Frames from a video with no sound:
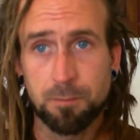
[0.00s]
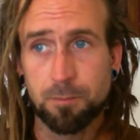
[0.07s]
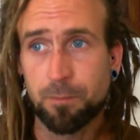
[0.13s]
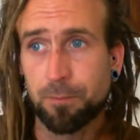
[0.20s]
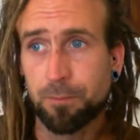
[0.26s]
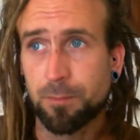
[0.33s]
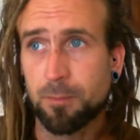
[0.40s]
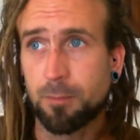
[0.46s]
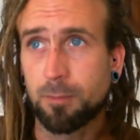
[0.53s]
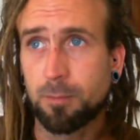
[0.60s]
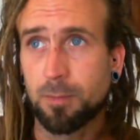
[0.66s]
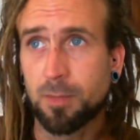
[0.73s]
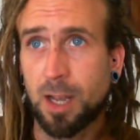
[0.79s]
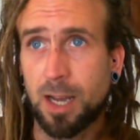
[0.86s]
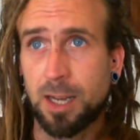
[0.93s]
and this
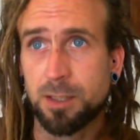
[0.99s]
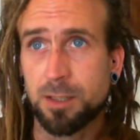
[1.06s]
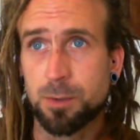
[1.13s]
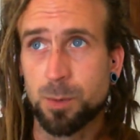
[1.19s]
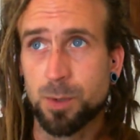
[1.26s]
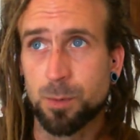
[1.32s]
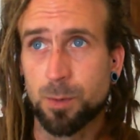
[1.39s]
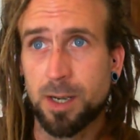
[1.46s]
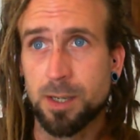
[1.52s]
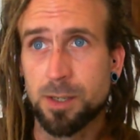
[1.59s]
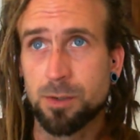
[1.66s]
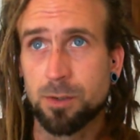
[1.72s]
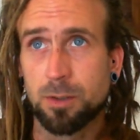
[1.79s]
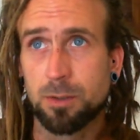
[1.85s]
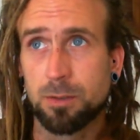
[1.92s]
was where sort of
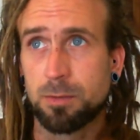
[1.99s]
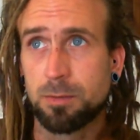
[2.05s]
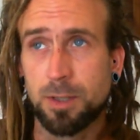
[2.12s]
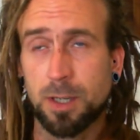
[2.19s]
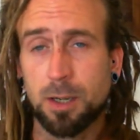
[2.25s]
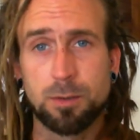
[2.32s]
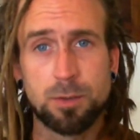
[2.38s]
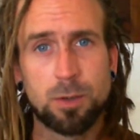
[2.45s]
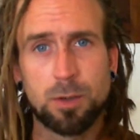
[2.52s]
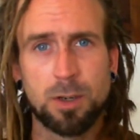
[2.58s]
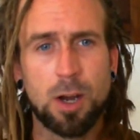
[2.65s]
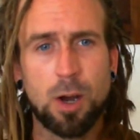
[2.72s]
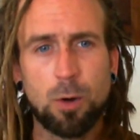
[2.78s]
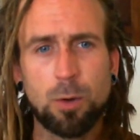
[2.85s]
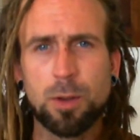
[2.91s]
all the local
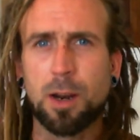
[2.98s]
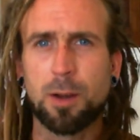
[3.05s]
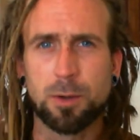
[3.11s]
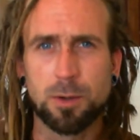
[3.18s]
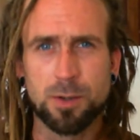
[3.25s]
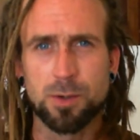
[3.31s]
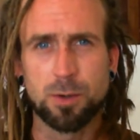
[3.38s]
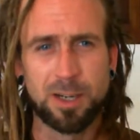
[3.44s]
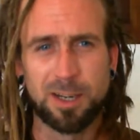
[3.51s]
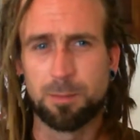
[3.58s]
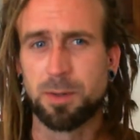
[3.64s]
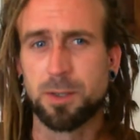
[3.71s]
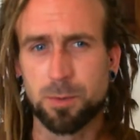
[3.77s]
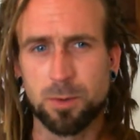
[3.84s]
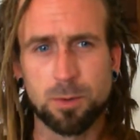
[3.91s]
sort of hippies would all come
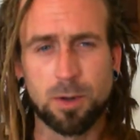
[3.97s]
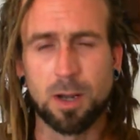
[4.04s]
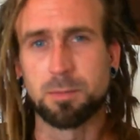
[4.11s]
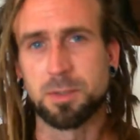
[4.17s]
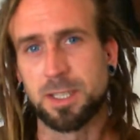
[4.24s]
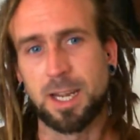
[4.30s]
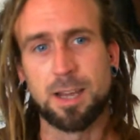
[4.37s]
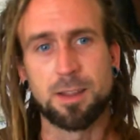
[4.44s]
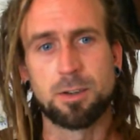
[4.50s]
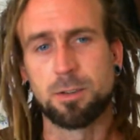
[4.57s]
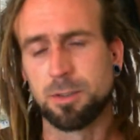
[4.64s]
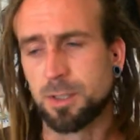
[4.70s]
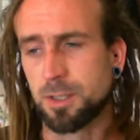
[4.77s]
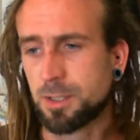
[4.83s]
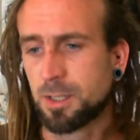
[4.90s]
together, and
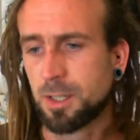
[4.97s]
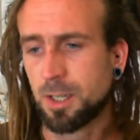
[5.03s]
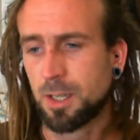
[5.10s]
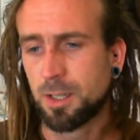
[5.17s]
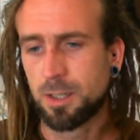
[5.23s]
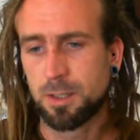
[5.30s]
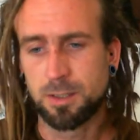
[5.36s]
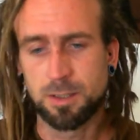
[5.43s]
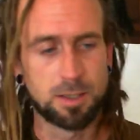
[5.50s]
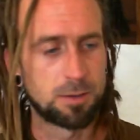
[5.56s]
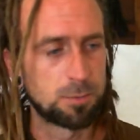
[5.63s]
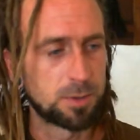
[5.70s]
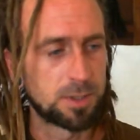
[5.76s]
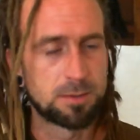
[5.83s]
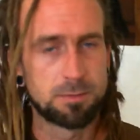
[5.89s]
would
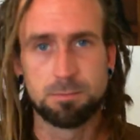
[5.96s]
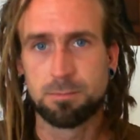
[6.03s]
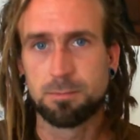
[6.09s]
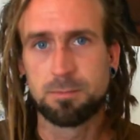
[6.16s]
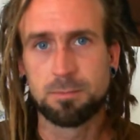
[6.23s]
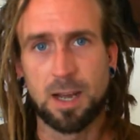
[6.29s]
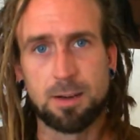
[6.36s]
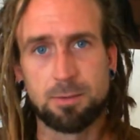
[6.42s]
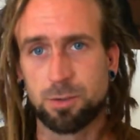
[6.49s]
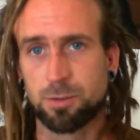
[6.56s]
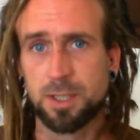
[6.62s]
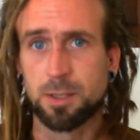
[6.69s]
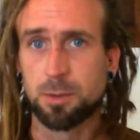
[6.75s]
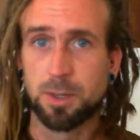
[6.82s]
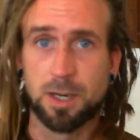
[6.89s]
have a drink, would have a
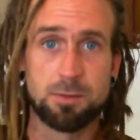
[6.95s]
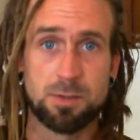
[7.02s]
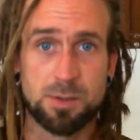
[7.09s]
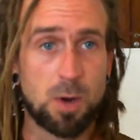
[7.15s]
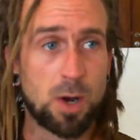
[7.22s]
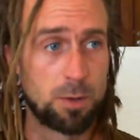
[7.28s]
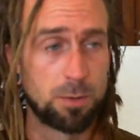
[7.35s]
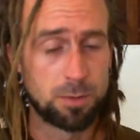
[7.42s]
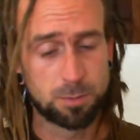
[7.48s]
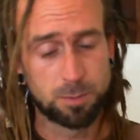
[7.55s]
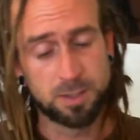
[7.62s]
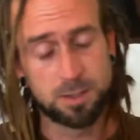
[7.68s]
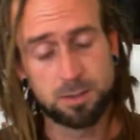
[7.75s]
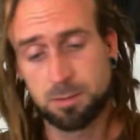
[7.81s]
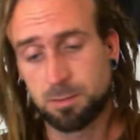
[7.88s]
smoke, would play
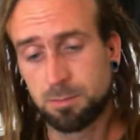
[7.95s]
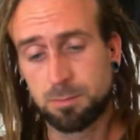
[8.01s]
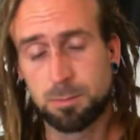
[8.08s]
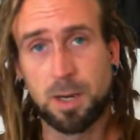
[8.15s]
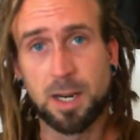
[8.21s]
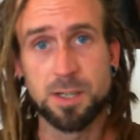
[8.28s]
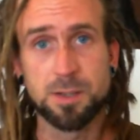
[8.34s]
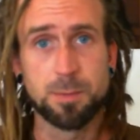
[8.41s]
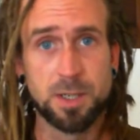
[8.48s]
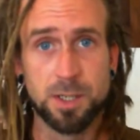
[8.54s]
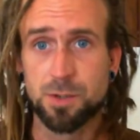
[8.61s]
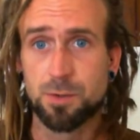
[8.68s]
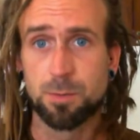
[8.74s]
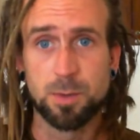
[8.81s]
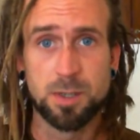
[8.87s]
some instruments, would
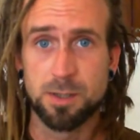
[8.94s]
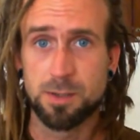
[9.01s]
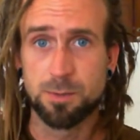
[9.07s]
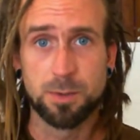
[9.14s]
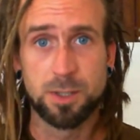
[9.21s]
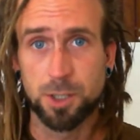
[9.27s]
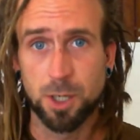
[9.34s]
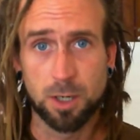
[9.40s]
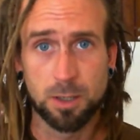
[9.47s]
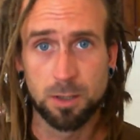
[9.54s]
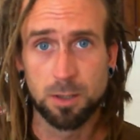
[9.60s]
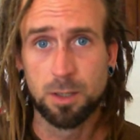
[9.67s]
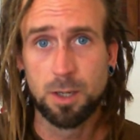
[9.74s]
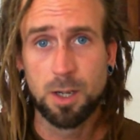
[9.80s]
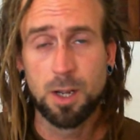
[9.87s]
juggle,
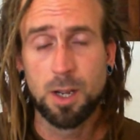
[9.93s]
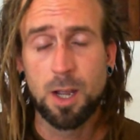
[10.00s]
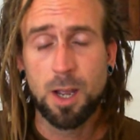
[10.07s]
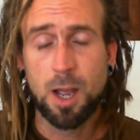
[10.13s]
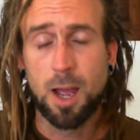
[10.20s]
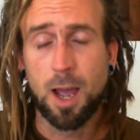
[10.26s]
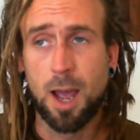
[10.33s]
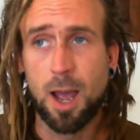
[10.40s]
and